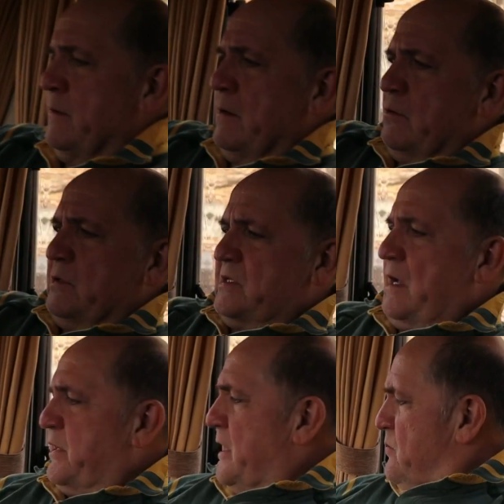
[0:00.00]
Well, we'll see
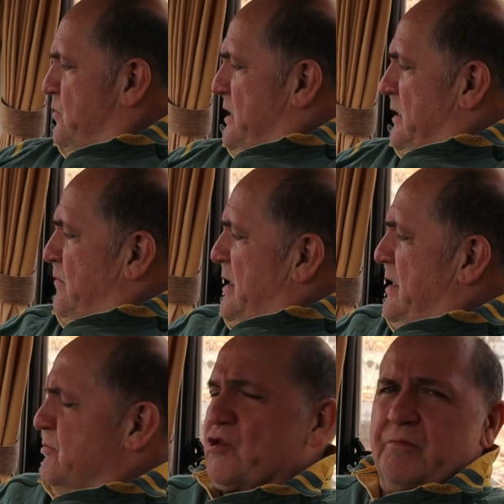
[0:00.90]
how we get on with it.
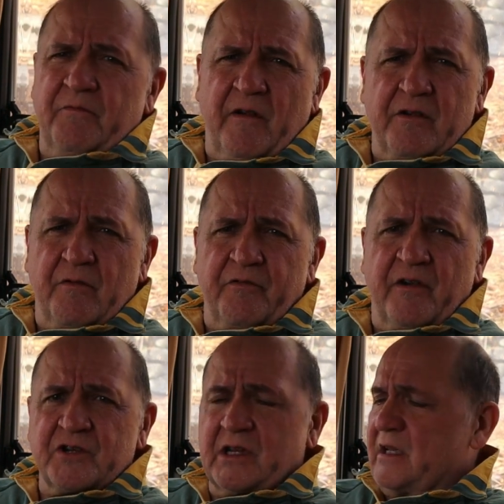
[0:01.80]
I'm sure it'll be very
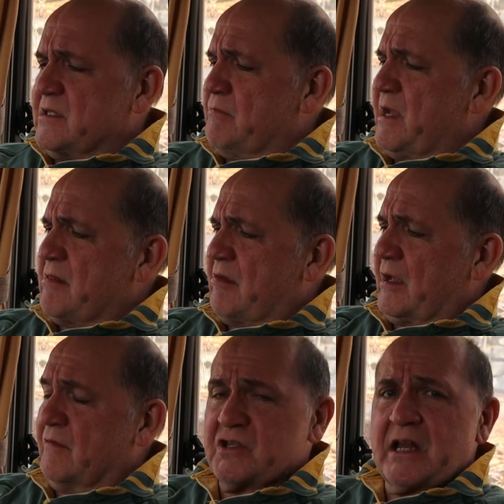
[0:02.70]
refreshing. That's the main
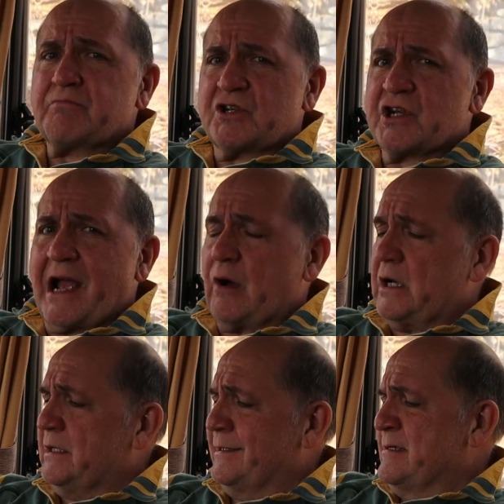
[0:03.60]
thing. I've just had my shower.